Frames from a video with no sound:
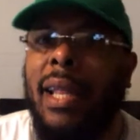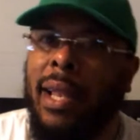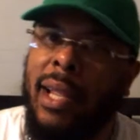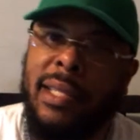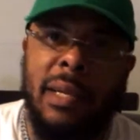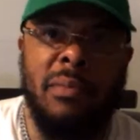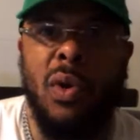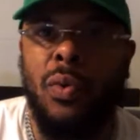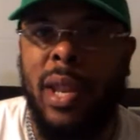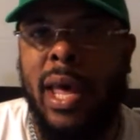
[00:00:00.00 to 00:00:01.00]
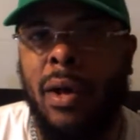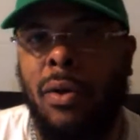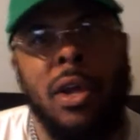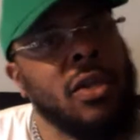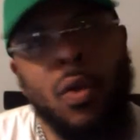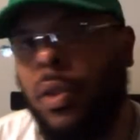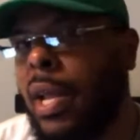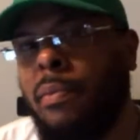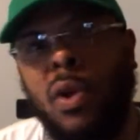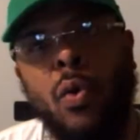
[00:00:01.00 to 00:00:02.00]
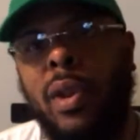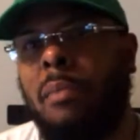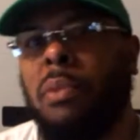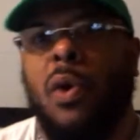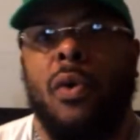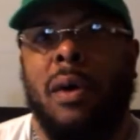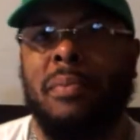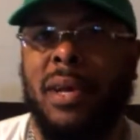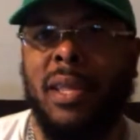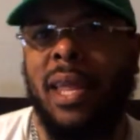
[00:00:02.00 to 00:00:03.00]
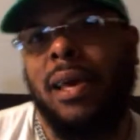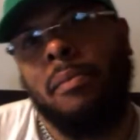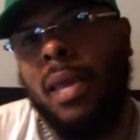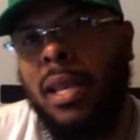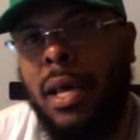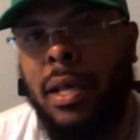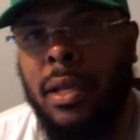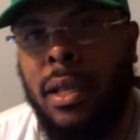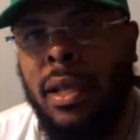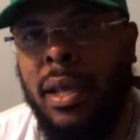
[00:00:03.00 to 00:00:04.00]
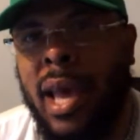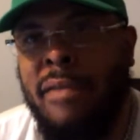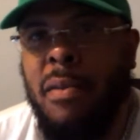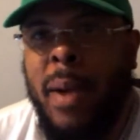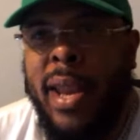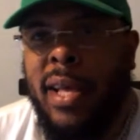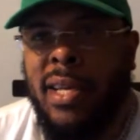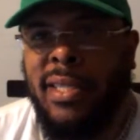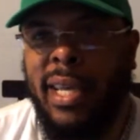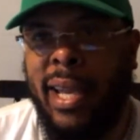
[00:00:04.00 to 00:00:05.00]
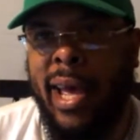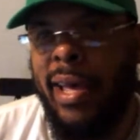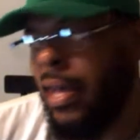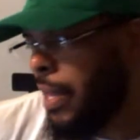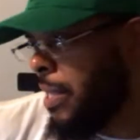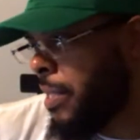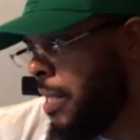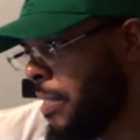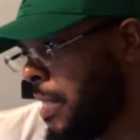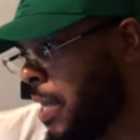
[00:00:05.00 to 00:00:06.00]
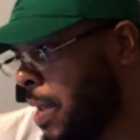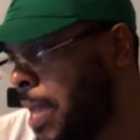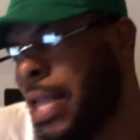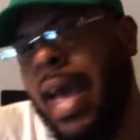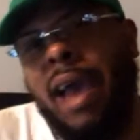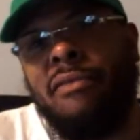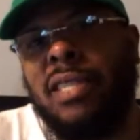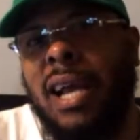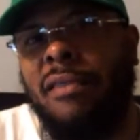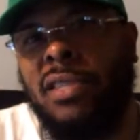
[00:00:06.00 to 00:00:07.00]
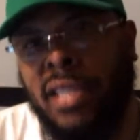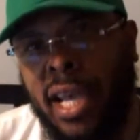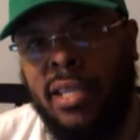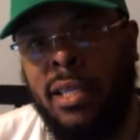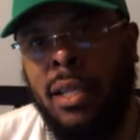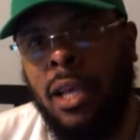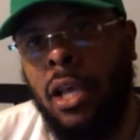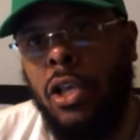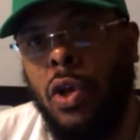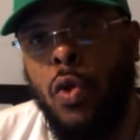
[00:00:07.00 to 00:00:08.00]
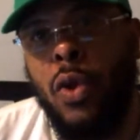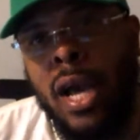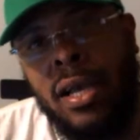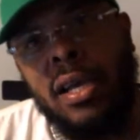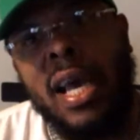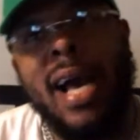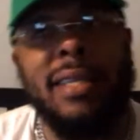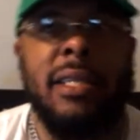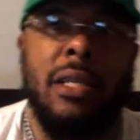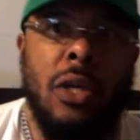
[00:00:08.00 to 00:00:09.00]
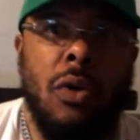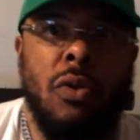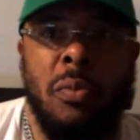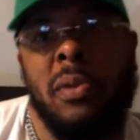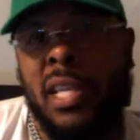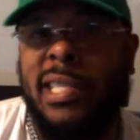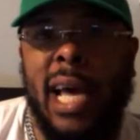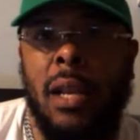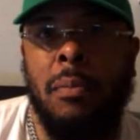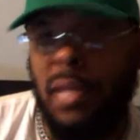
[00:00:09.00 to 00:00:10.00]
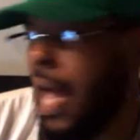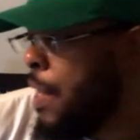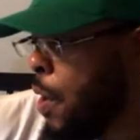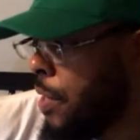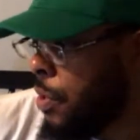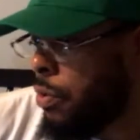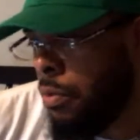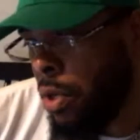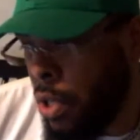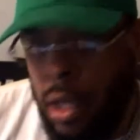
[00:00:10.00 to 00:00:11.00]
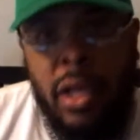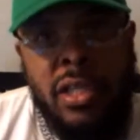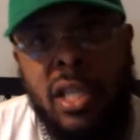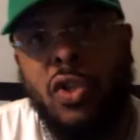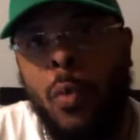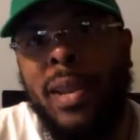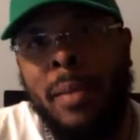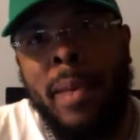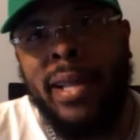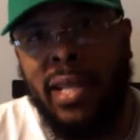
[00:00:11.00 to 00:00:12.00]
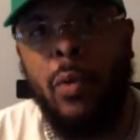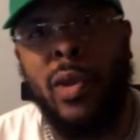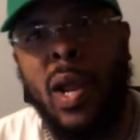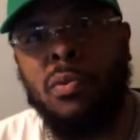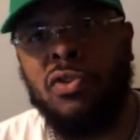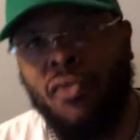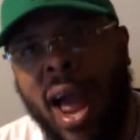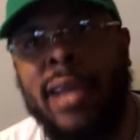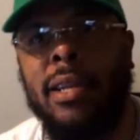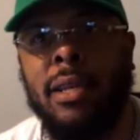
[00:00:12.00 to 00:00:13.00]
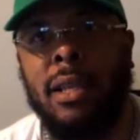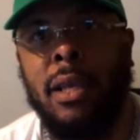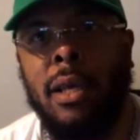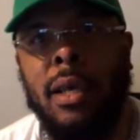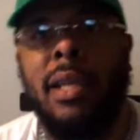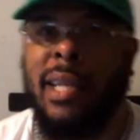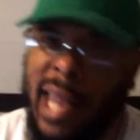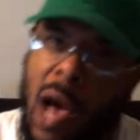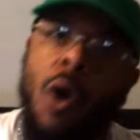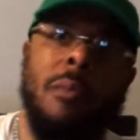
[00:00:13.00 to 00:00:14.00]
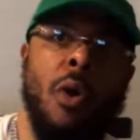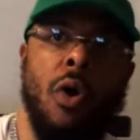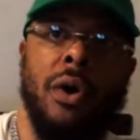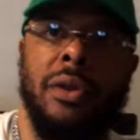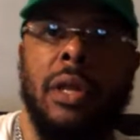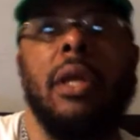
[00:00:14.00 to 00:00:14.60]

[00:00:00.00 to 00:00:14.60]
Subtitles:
Let them know now. Don't let them know when they blow up because it ain't gonna mean nothing. Everybody gonna say that. It's gonna sound like the average conversation. Yo, you got good content, yo. You and tell them, yeah, I know I do. Should have told me that back then when I was grinding. Now I'm on.